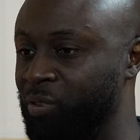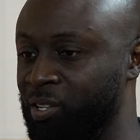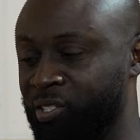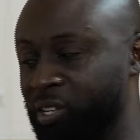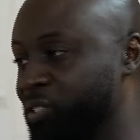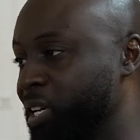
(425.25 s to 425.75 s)
and
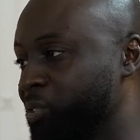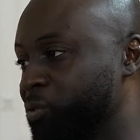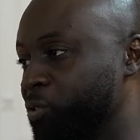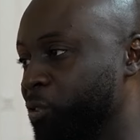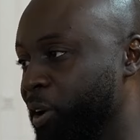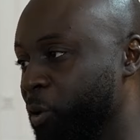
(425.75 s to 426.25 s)
successful
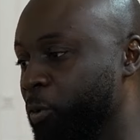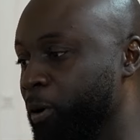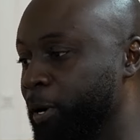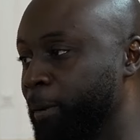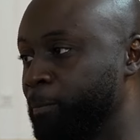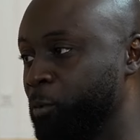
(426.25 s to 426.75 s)
Cricket World
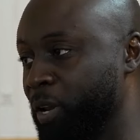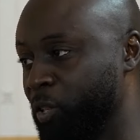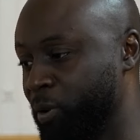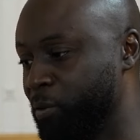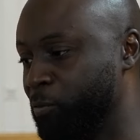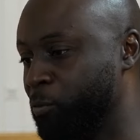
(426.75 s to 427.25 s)
Cup
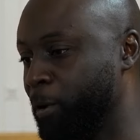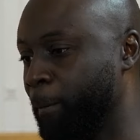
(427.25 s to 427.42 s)
2024.